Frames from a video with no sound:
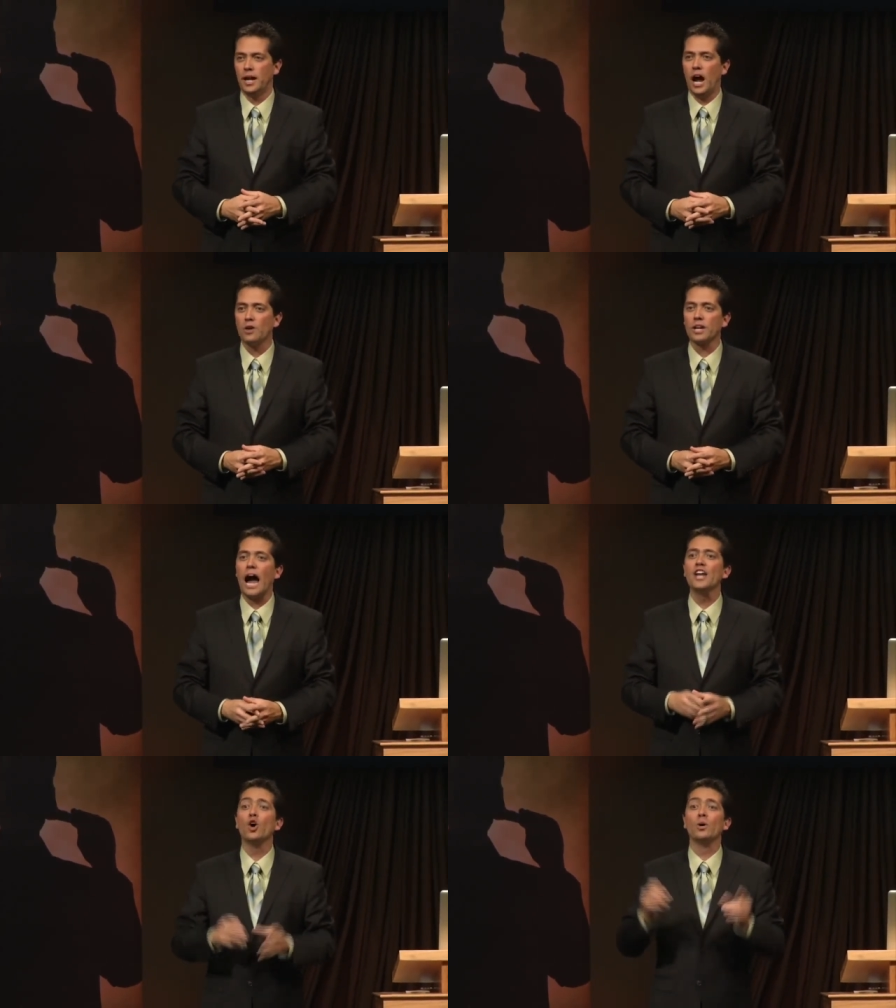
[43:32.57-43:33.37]
I was
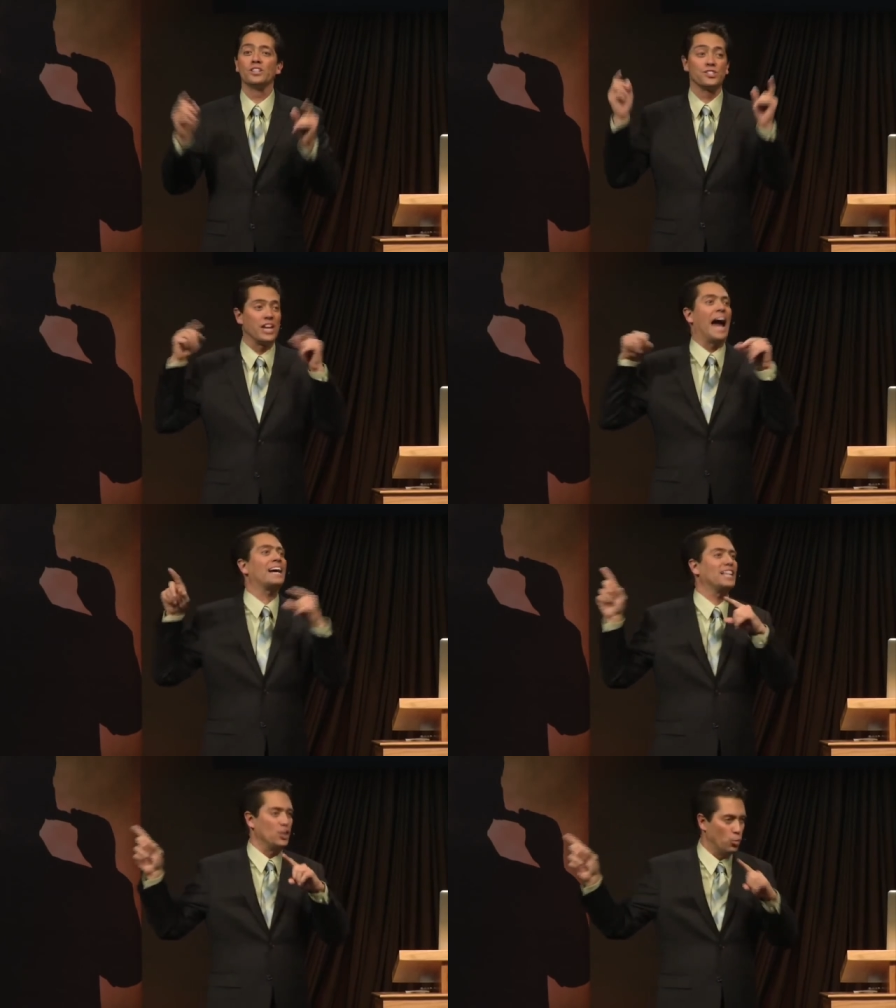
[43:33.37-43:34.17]
I know
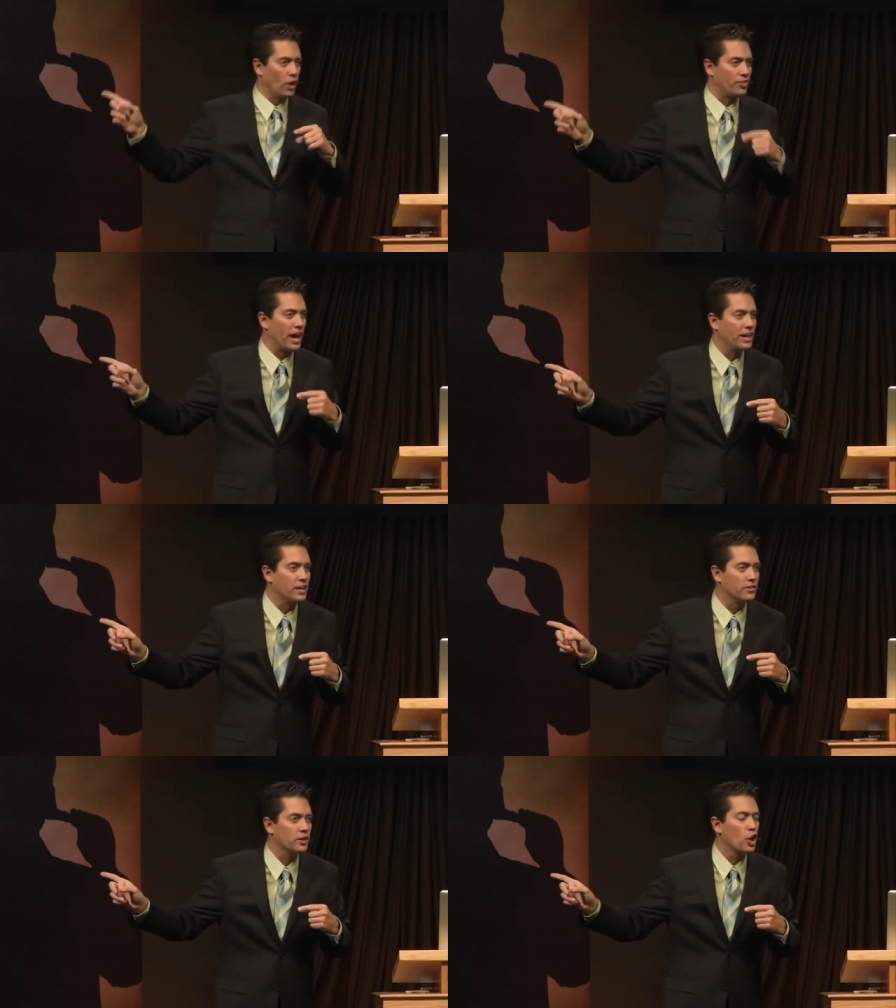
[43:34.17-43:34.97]
exactly what that
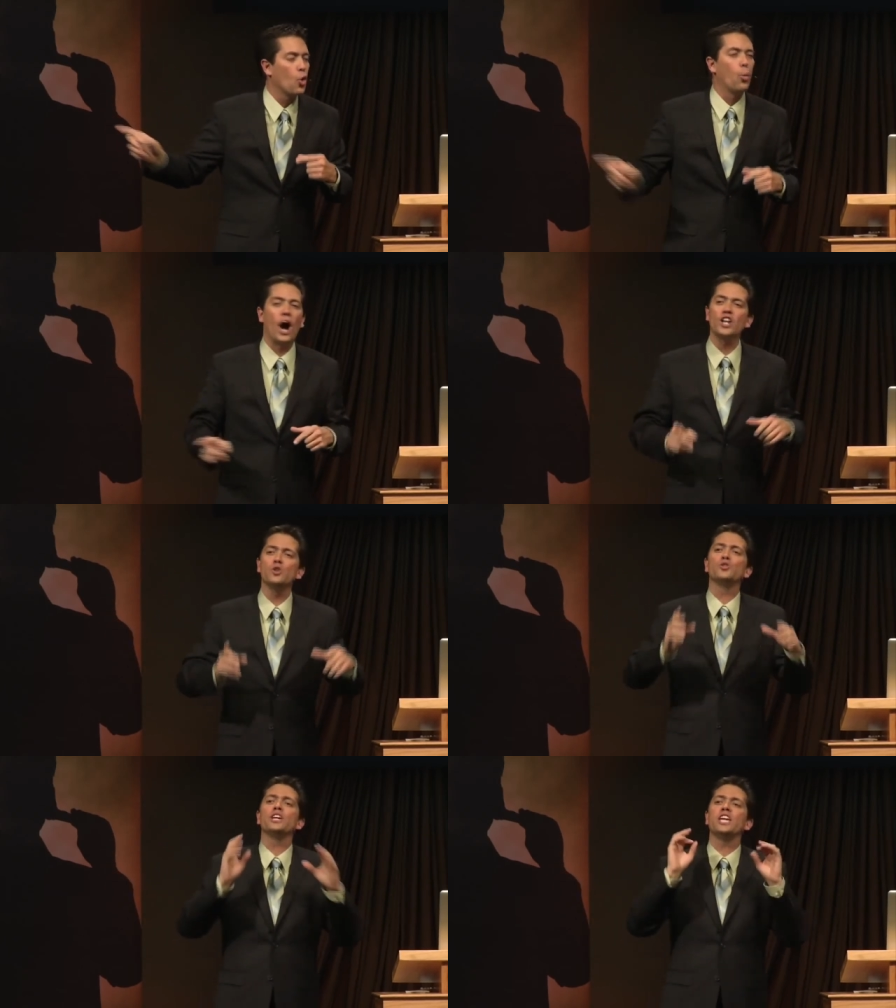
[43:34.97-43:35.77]
is. Why do
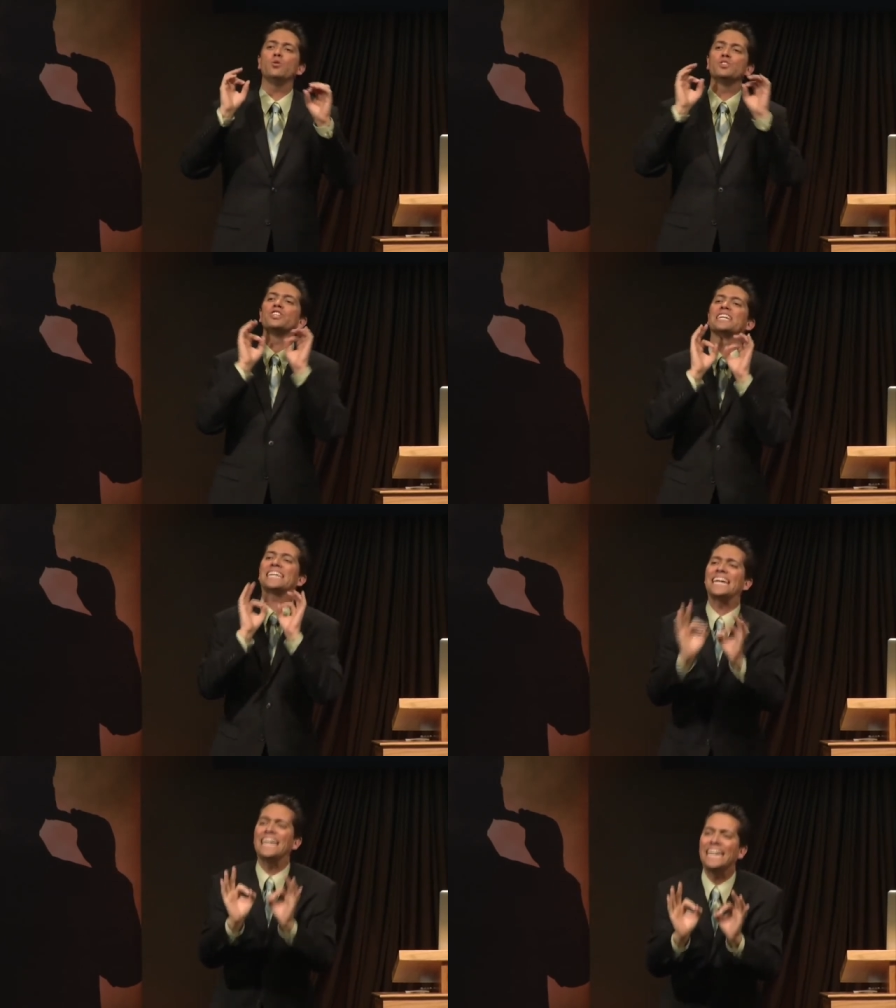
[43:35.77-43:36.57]
you think he was the
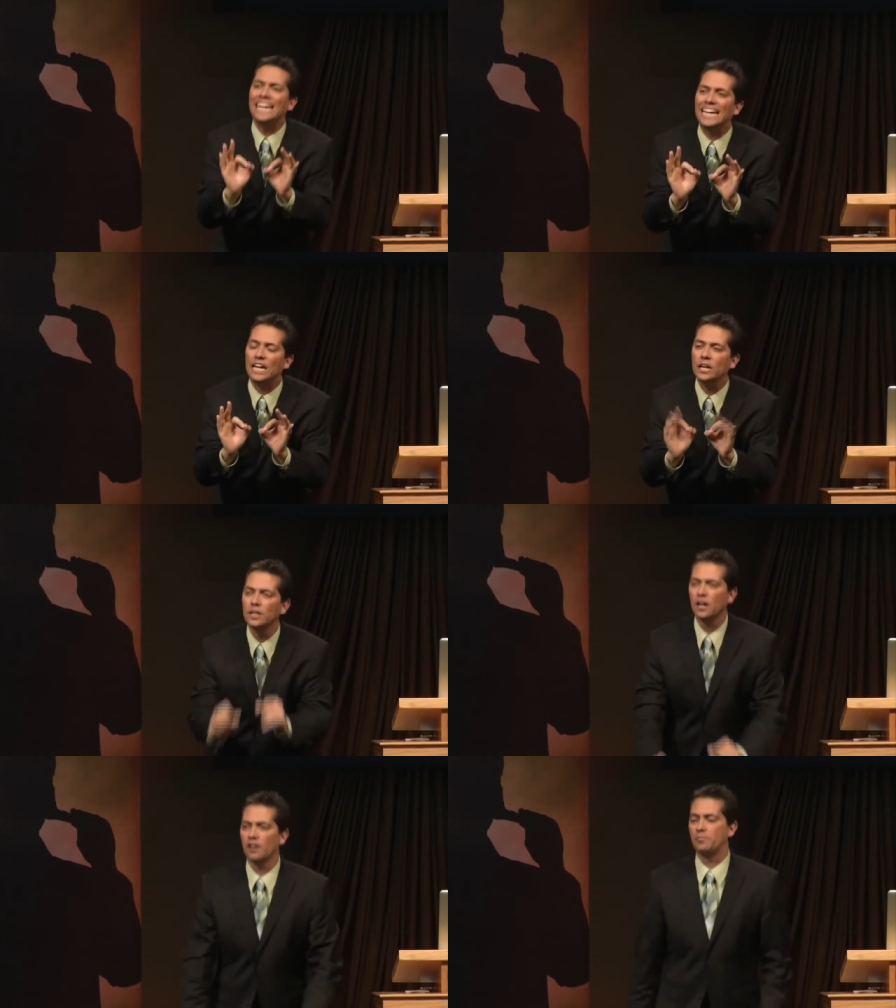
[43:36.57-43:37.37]
king
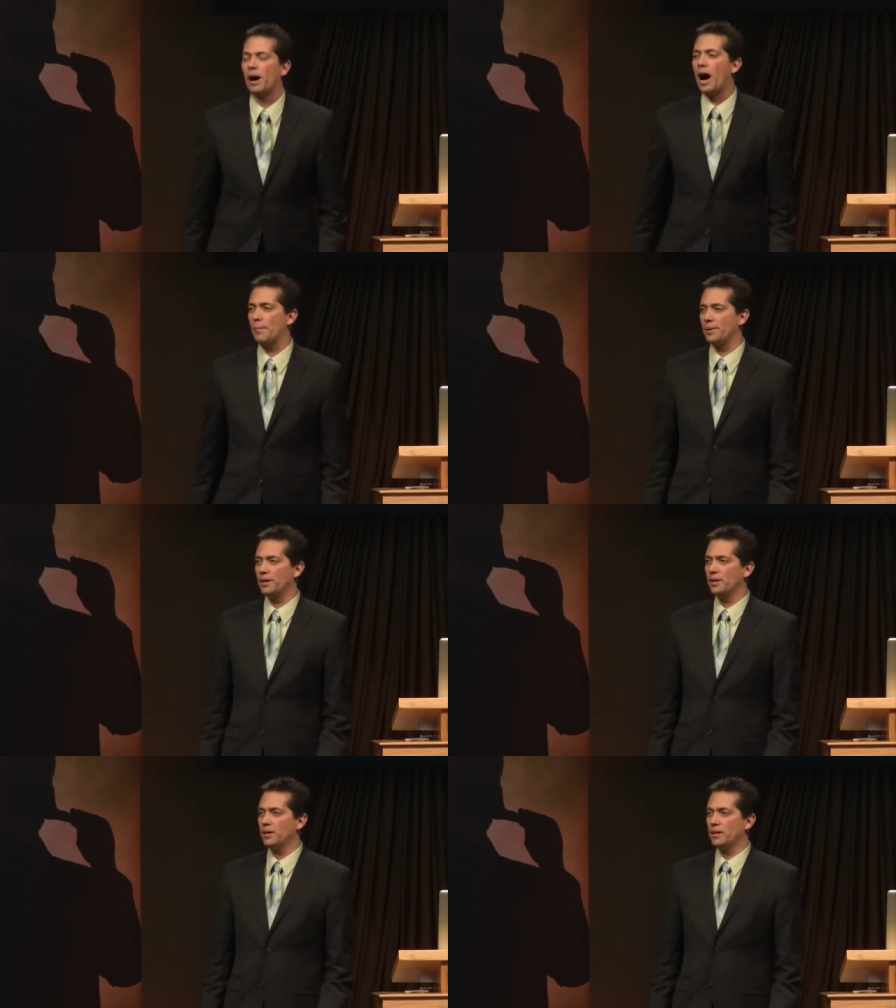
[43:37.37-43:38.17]
of pop?
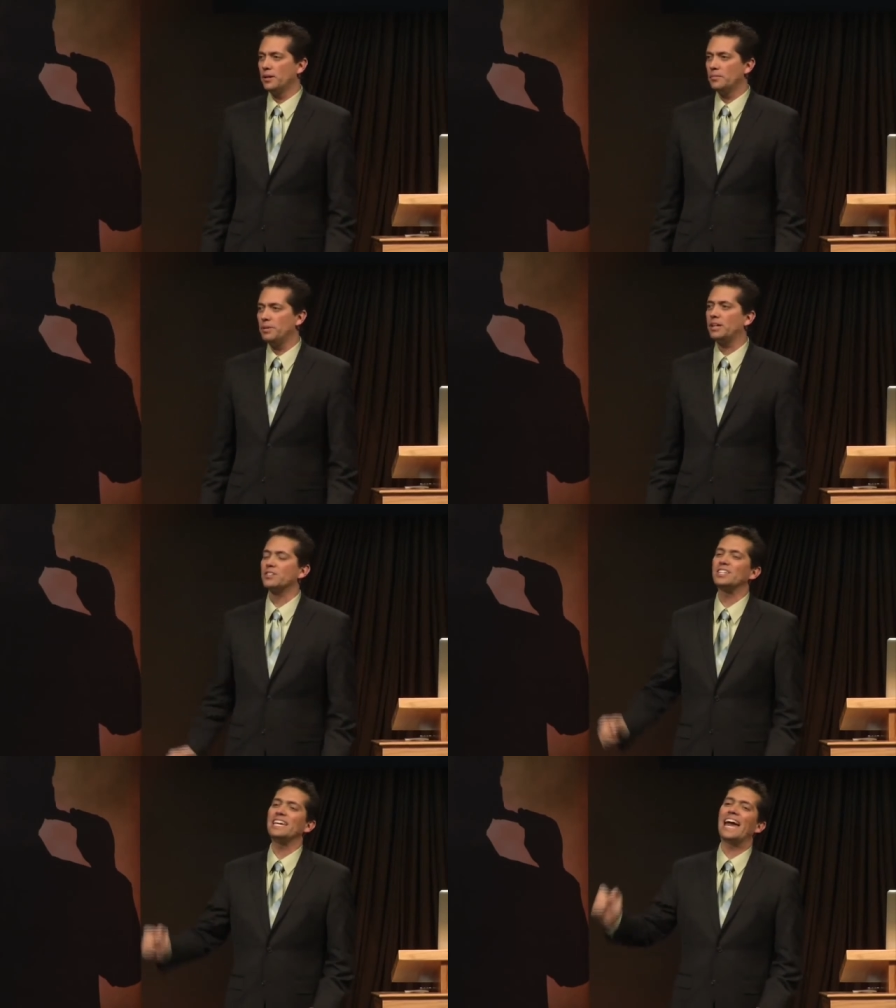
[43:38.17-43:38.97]

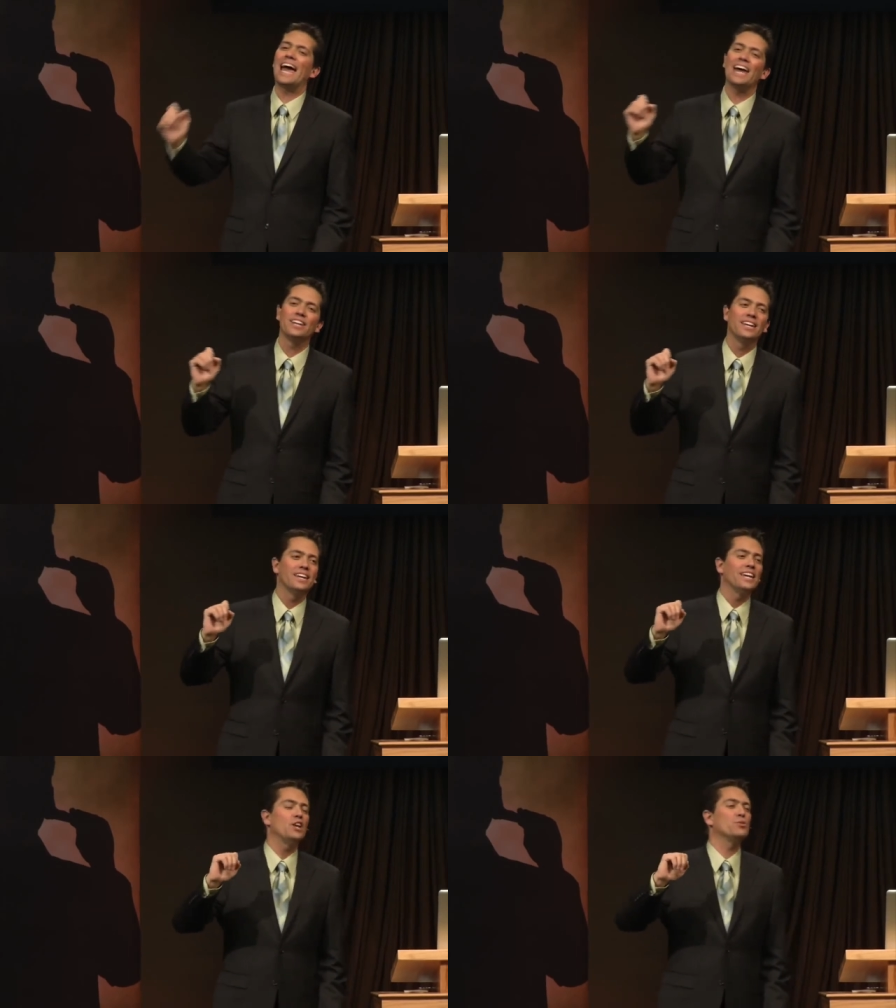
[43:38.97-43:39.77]
Because he had
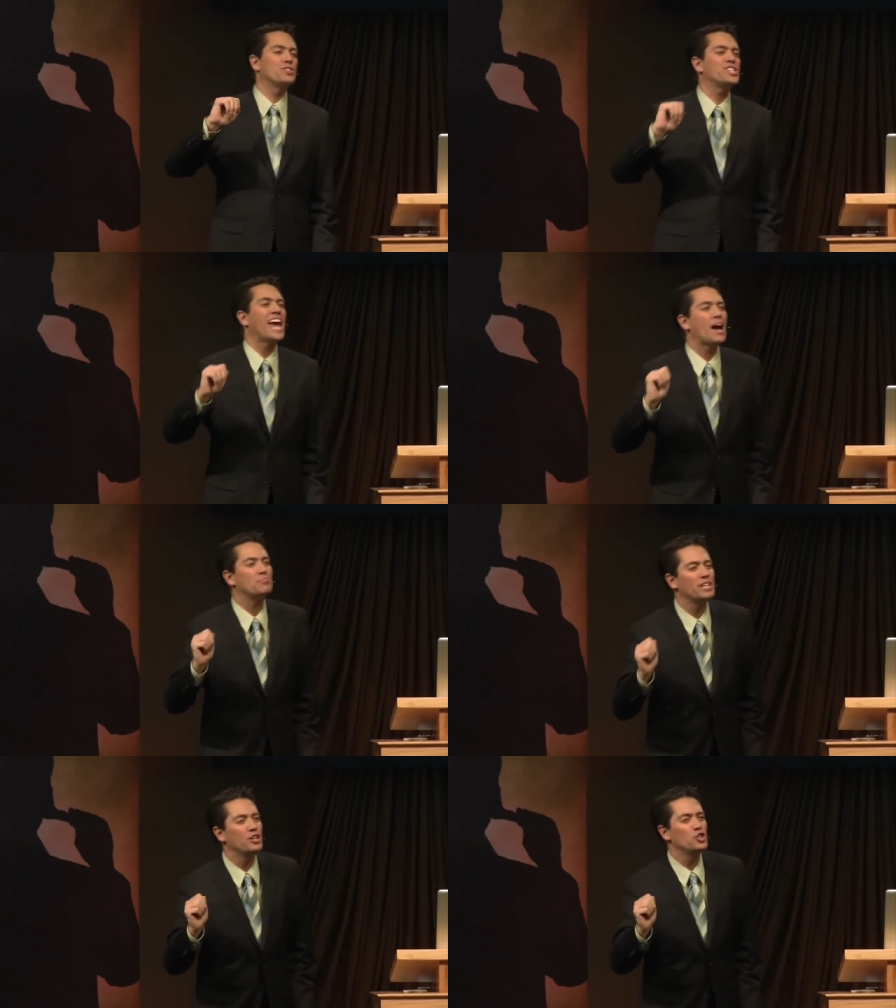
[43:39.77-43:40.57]
he was
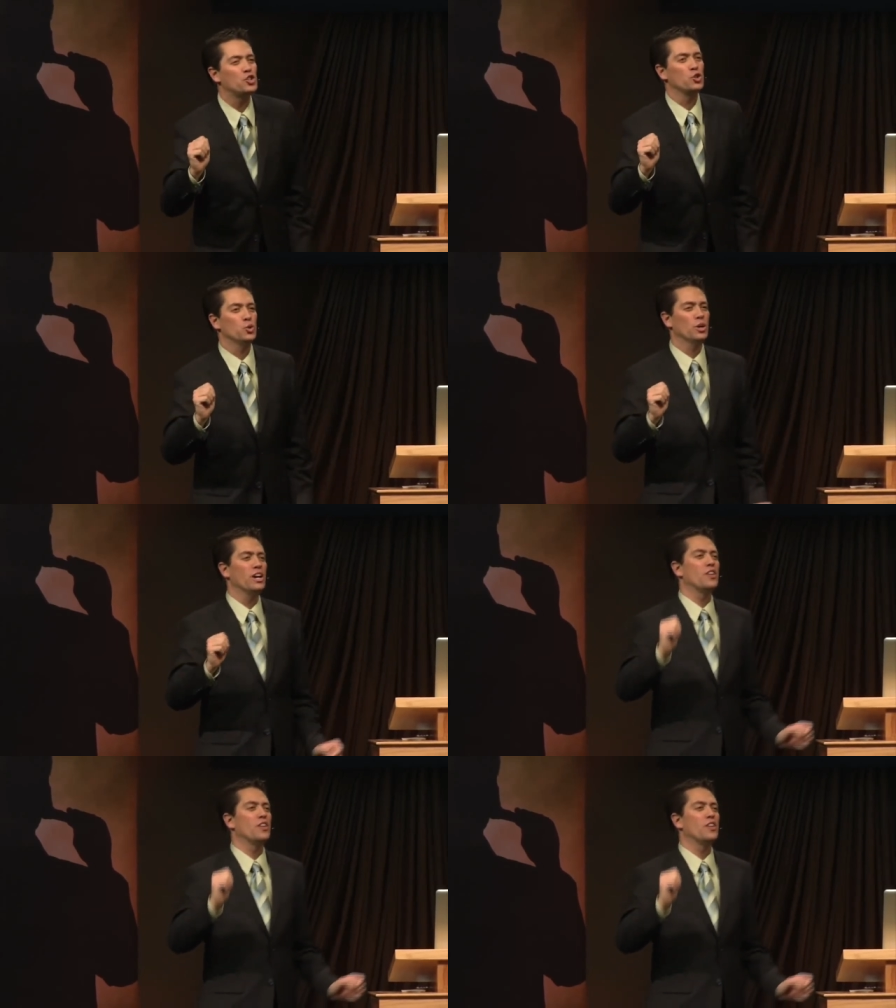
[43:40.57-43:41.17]
tapped into